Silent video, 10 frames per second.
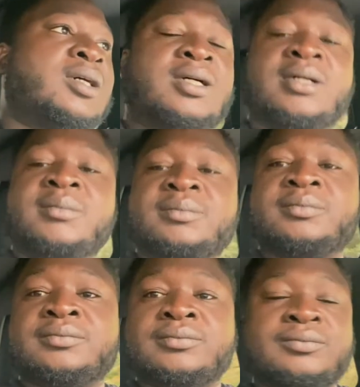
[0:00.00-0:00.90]
a
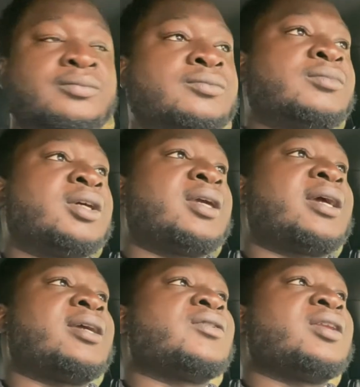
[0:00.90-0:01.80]
sudden. But
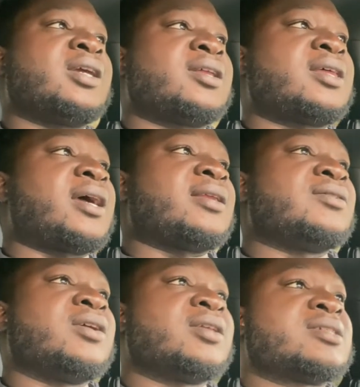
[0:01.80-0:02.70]
yeah, you can hear that. You
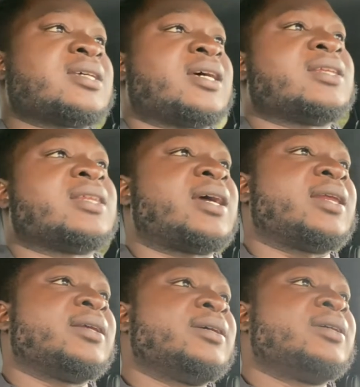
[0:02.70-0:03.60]
hear the sound of
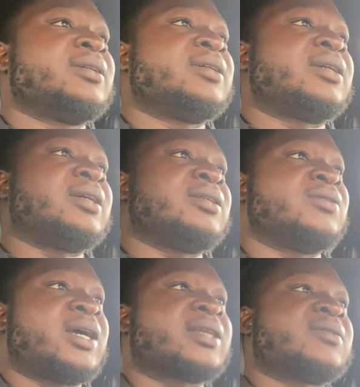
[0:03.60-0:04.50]
that, and you
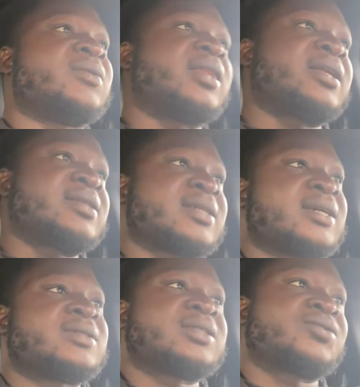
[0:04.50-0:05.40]
like the way that
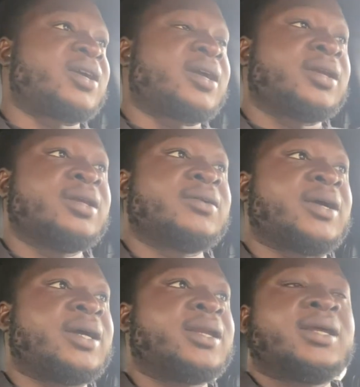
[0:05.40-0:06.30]
sounds. That's great.
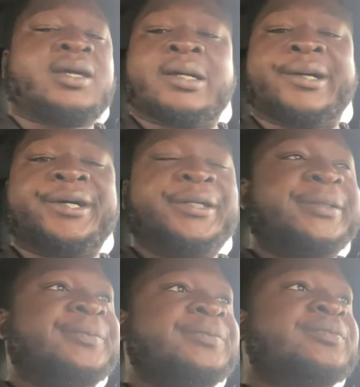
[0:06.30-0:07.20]
Right?
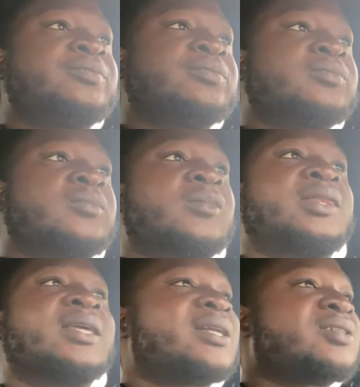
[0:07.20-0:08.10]
I
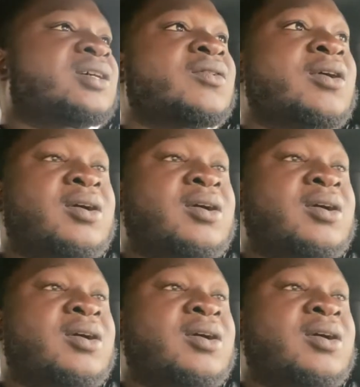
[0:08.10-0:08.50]
think I took it the wrong